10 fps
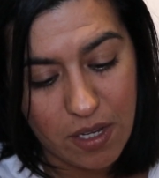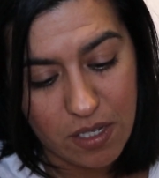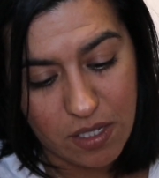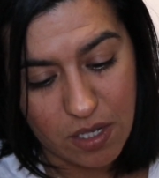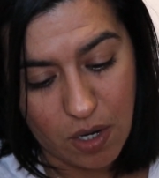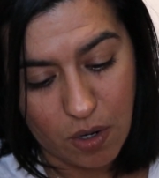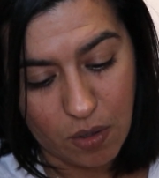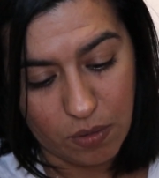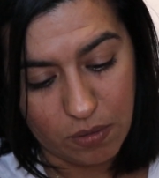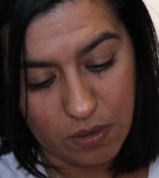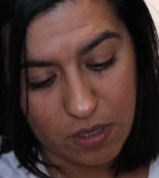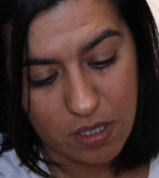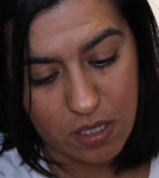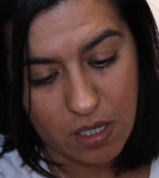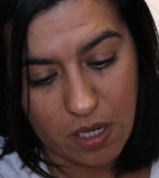So
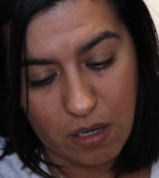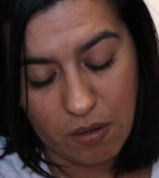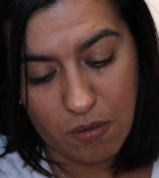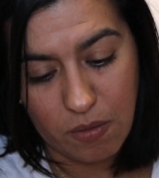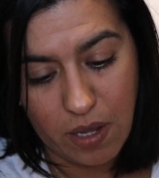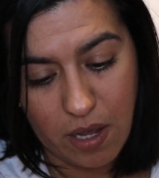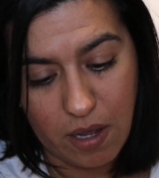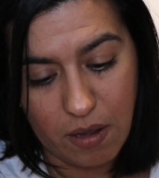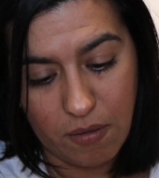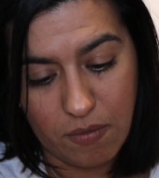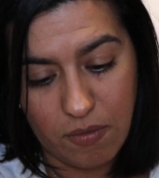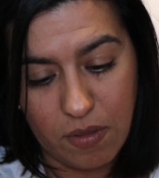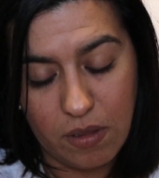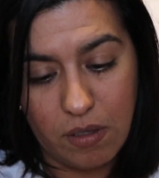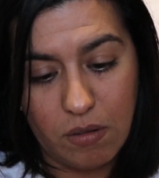let's see, we
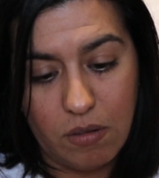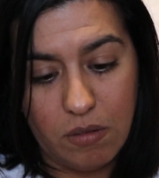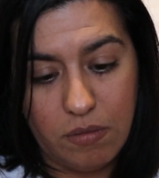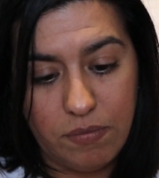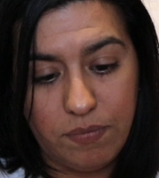have the little,